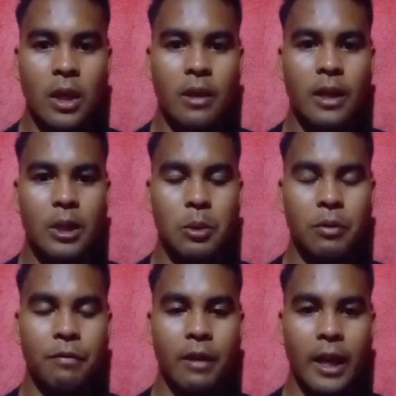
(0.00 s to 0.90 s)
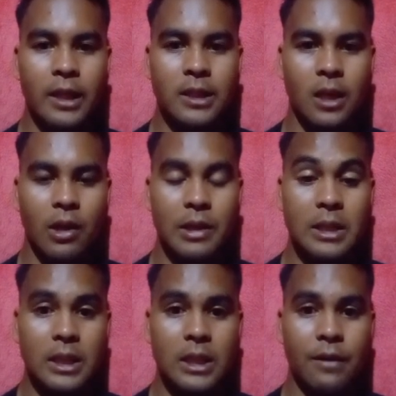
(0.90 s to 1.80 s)
that reflects on the
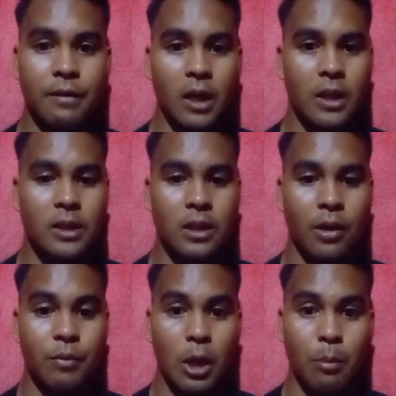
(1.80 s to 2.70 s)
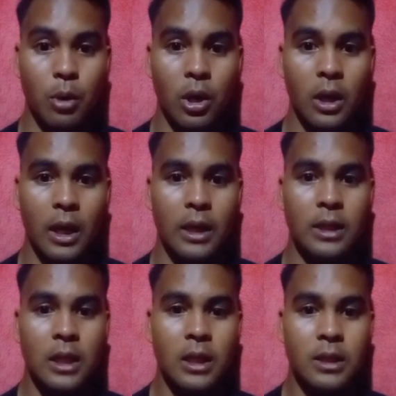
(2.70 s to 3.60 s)
significance of the American
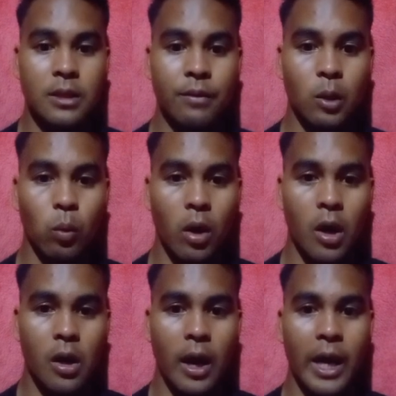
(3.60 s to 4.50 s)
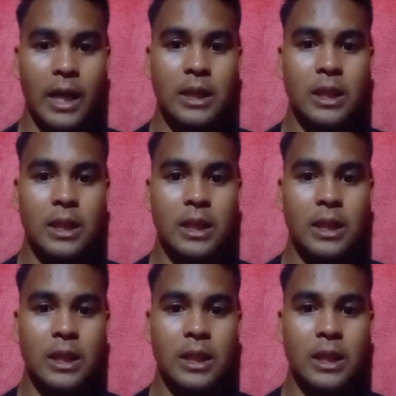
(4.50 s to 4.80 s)
Civil War and